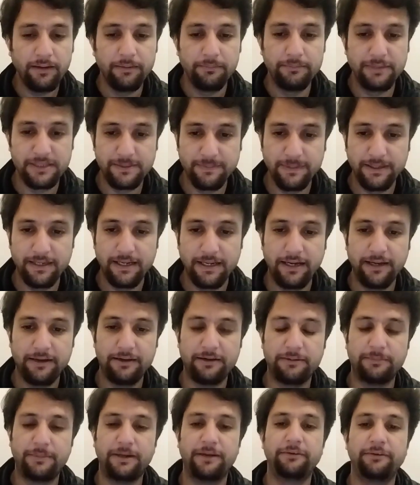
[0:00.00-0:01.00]

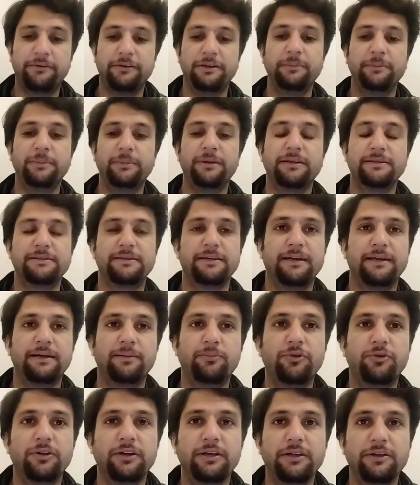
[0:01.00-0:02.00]
Bismillahirrahmanirrahim and
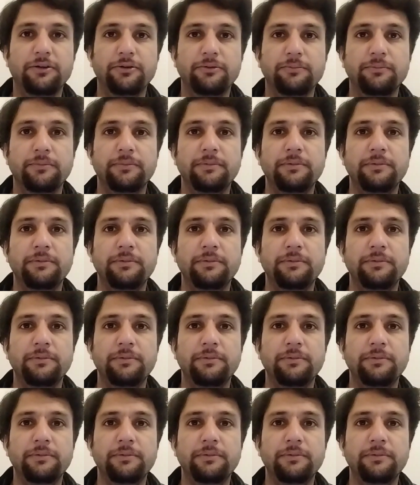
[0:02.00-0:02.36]
Assalamu alaikum.